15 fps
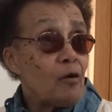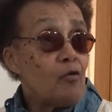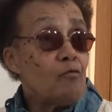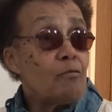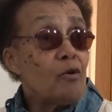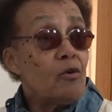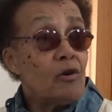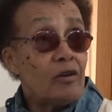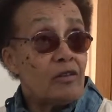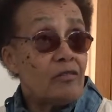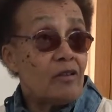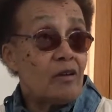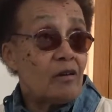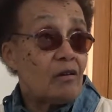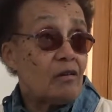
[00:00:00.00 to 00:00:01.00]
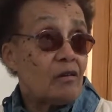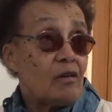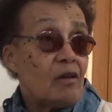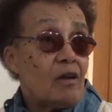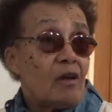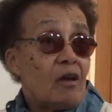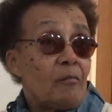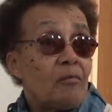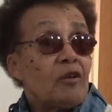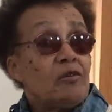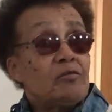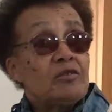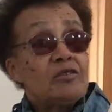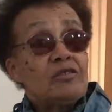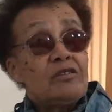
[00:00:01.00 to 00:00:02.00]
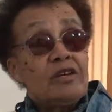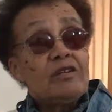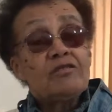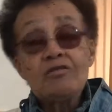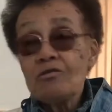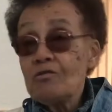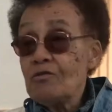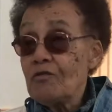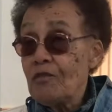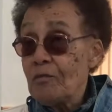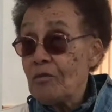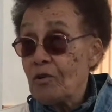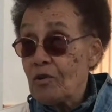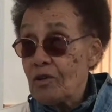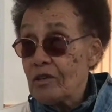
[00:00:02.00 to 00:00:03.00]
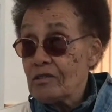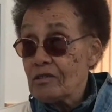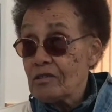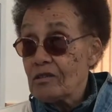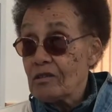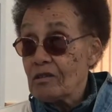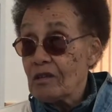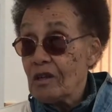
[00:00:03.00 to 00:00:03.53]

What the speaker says: boarded there, but it was a day school for boys.